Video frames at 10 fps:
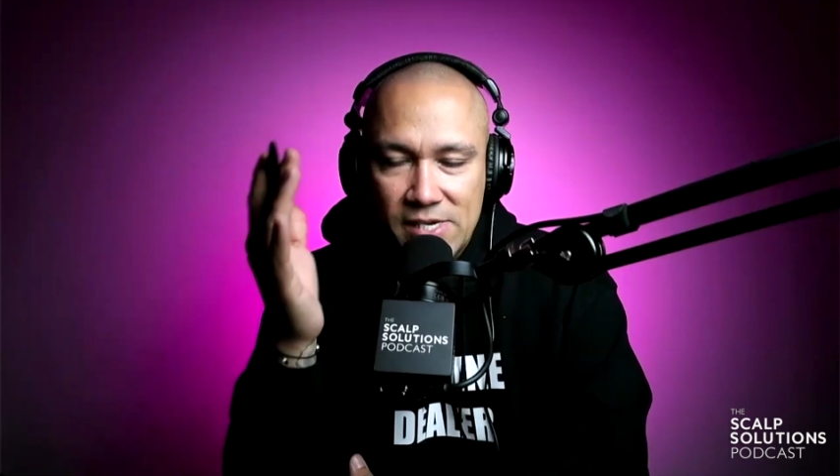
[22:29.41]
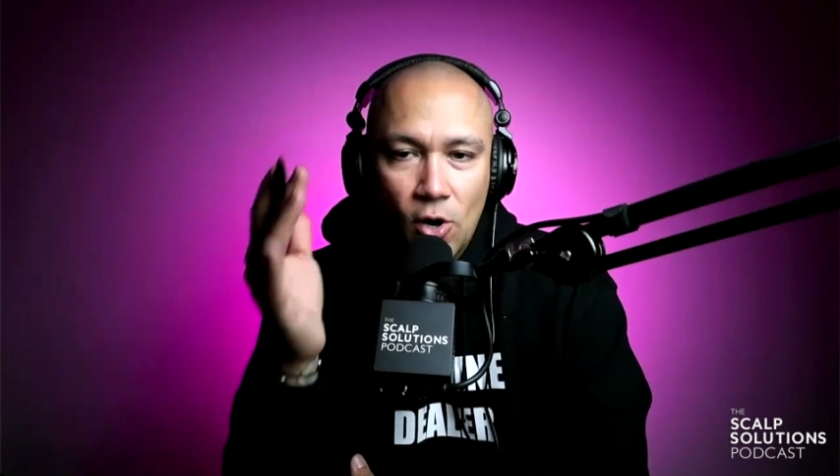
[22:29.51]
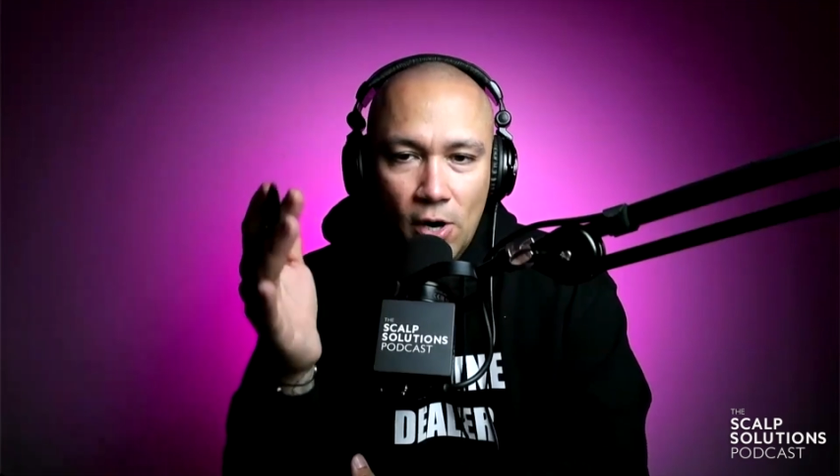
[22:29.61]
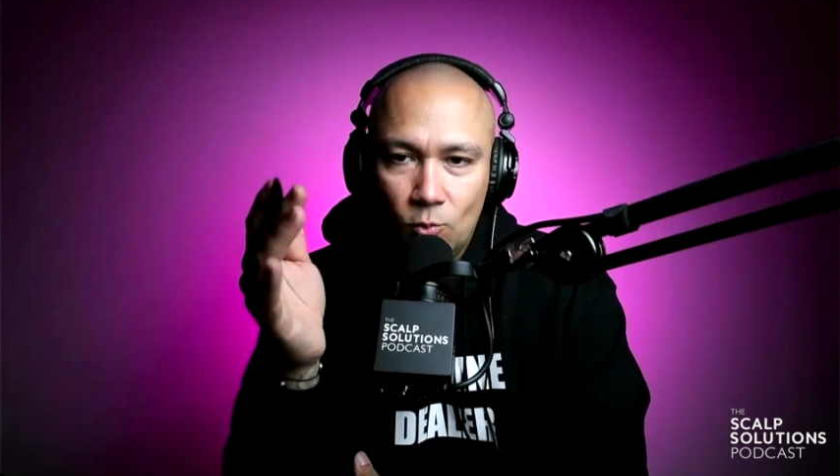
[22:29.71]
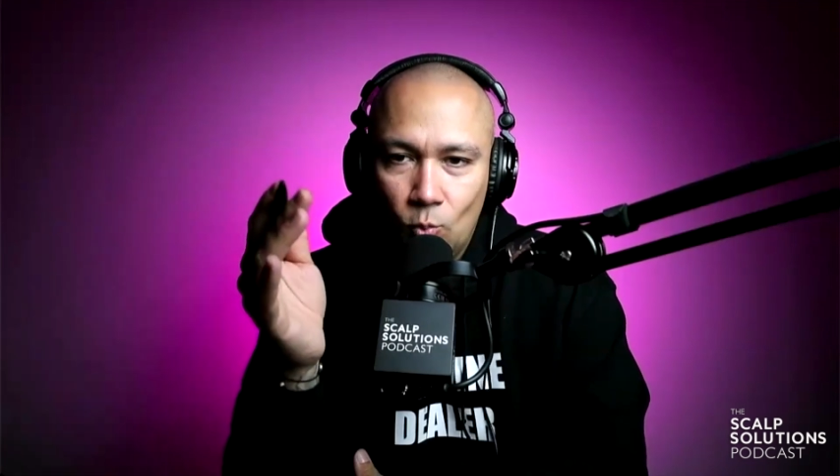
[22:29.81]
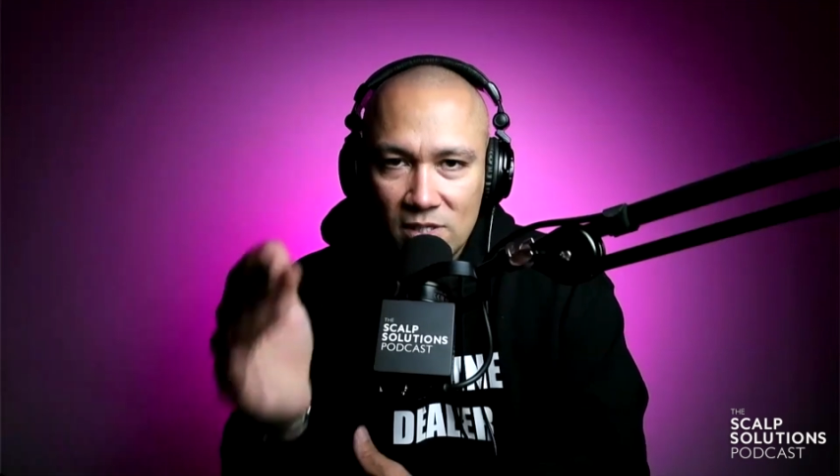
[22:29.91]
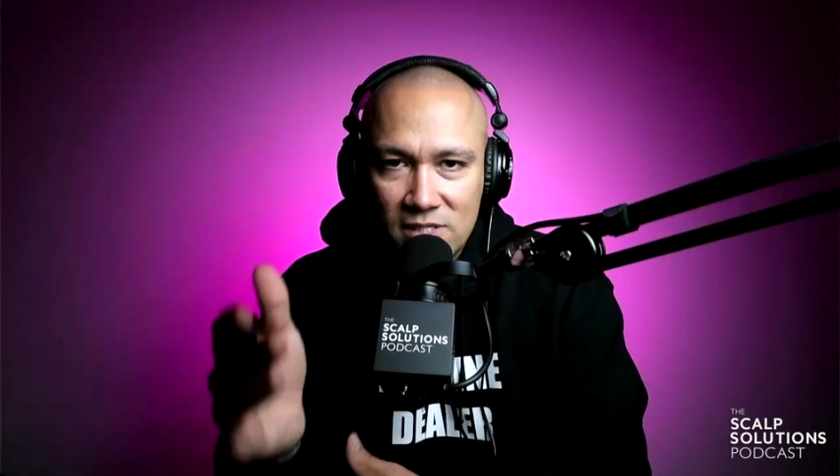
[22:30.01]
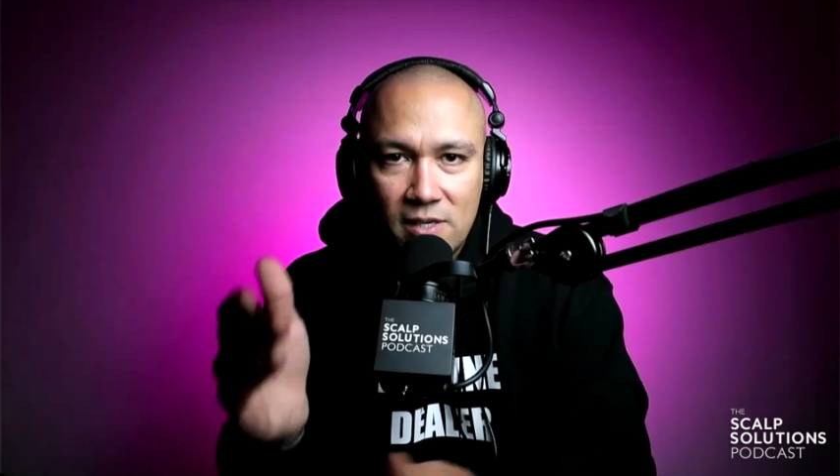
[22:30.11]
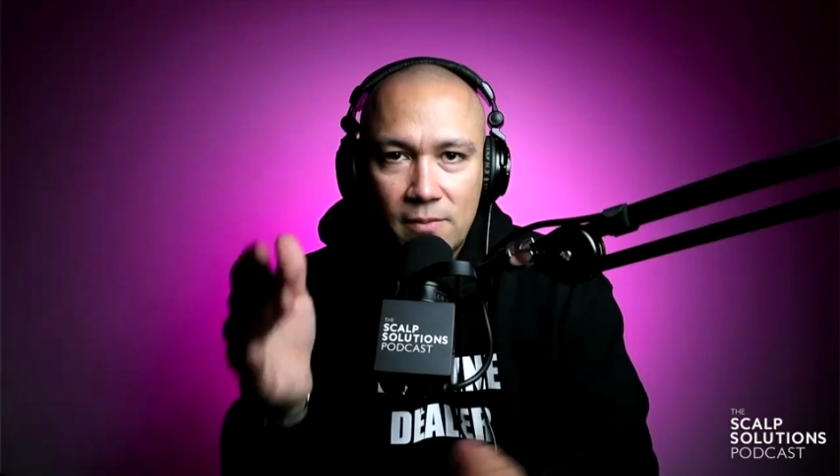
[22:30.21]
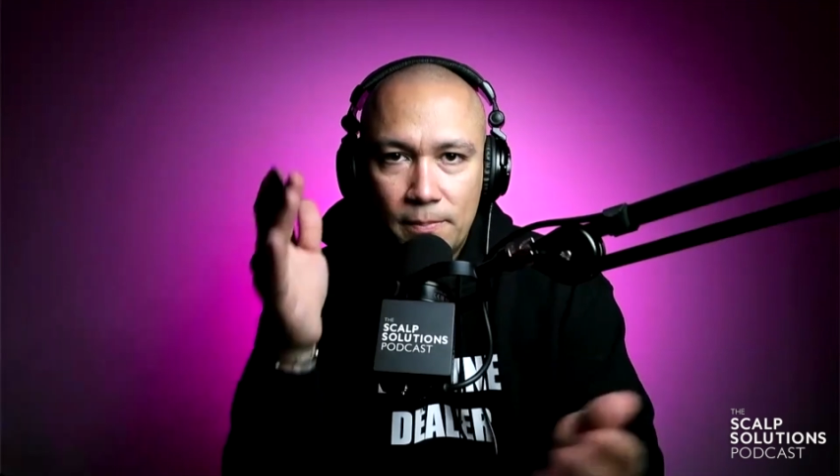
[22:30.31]
guard? Was
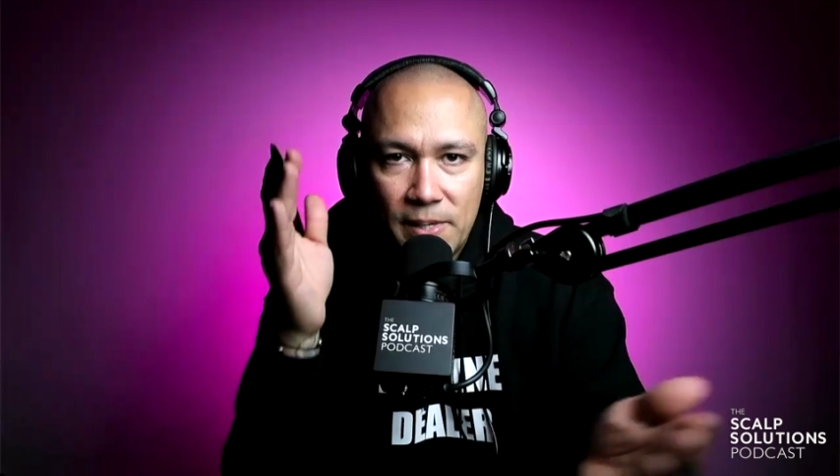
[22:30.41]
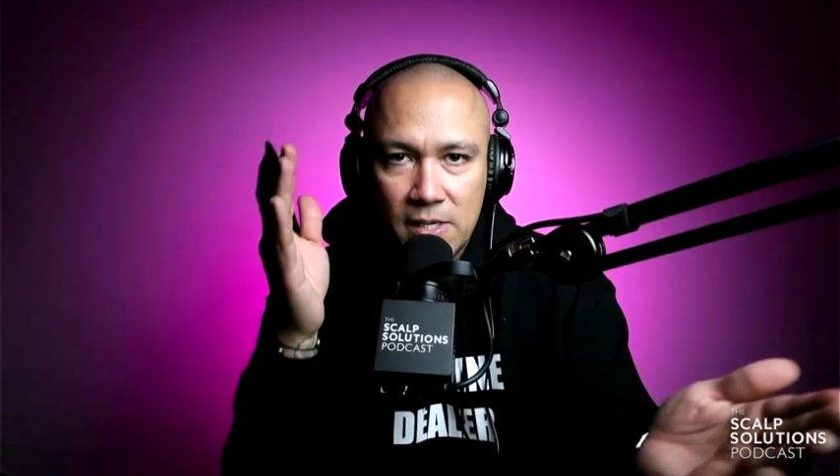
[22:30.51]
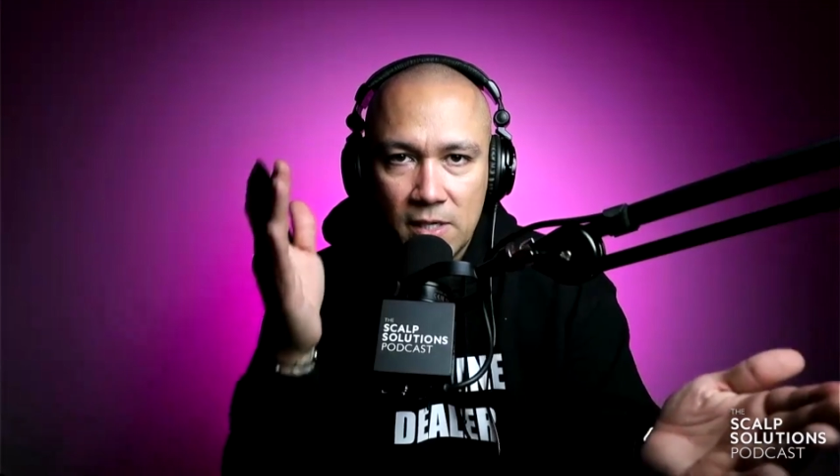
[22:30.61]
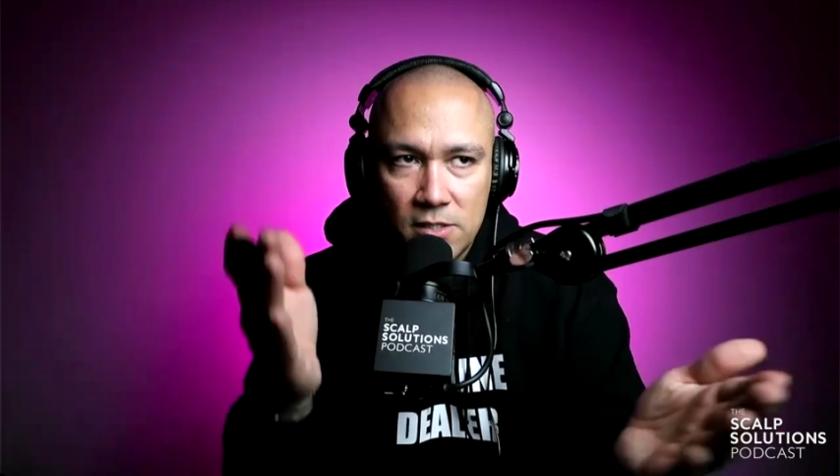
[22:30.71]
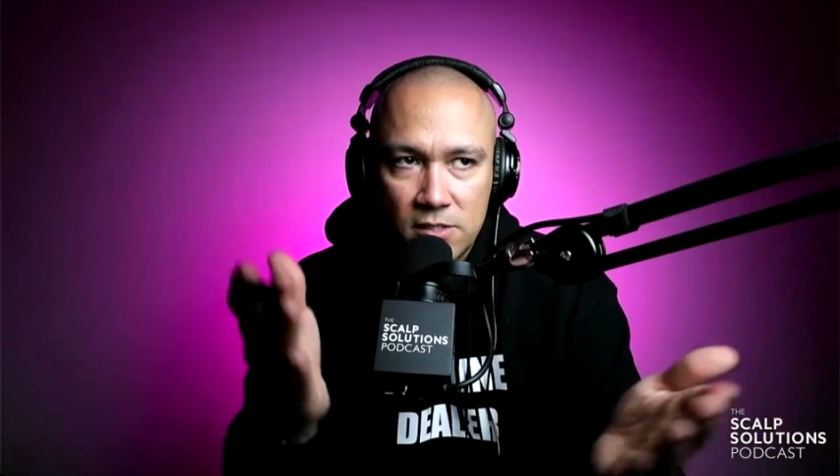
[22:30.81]
it because